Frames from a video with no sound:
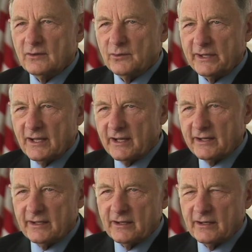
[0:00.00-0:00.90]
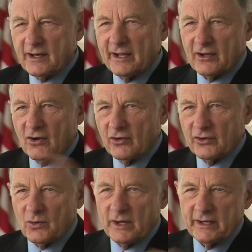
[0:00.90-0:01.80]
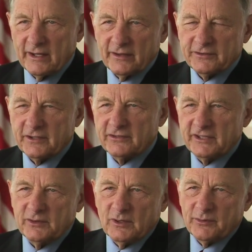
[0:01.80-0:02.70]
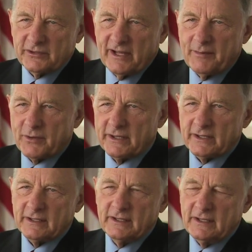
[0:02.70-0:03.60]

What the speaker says: we got in, and I called the White House to see what was happening.